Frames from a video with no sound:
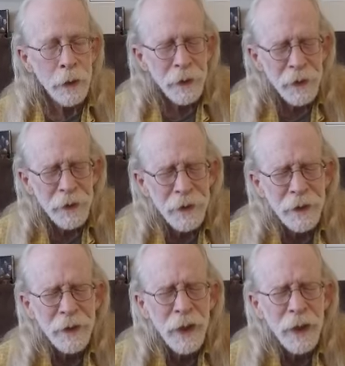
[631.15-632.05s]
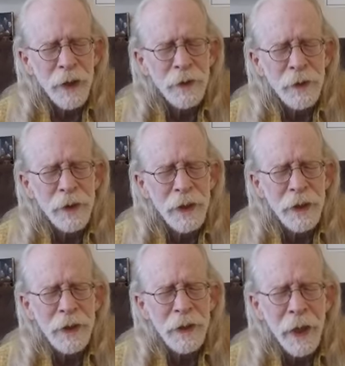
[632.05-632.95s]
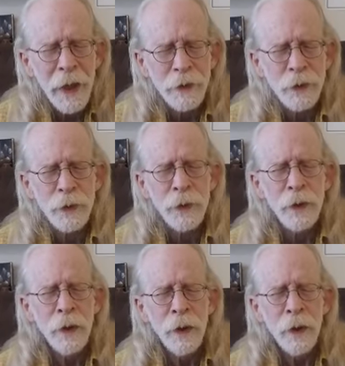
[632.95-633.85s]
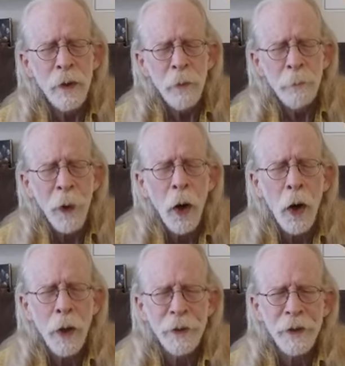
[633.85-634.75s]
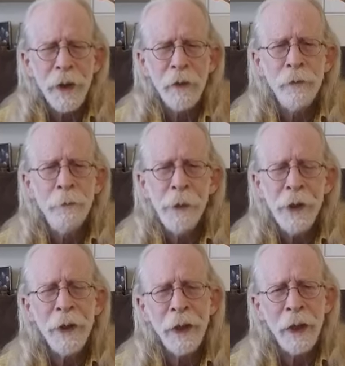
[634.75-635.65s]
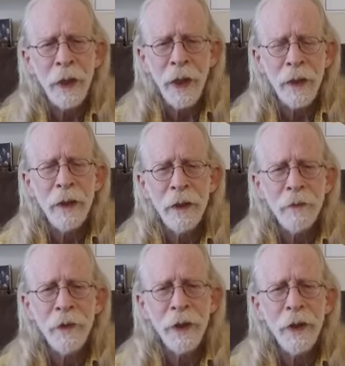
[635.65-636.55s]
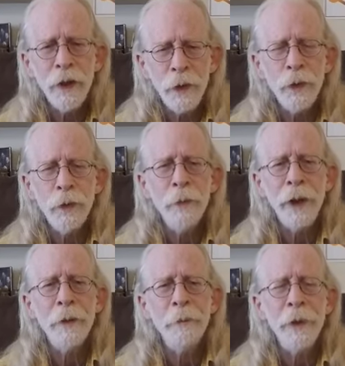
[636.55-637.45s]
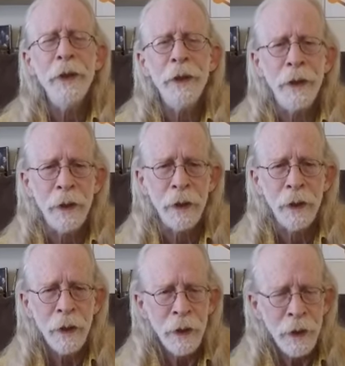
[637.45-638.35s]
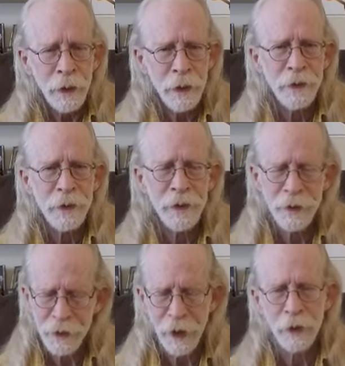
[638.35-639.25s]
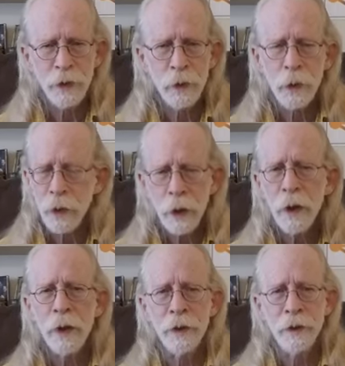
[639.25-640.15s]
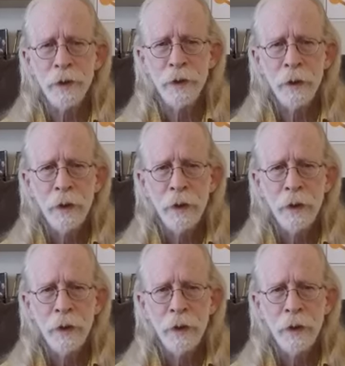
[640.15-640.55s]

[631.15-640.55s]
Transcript: This is this utterly natural part of being a living human being is the sexual urge.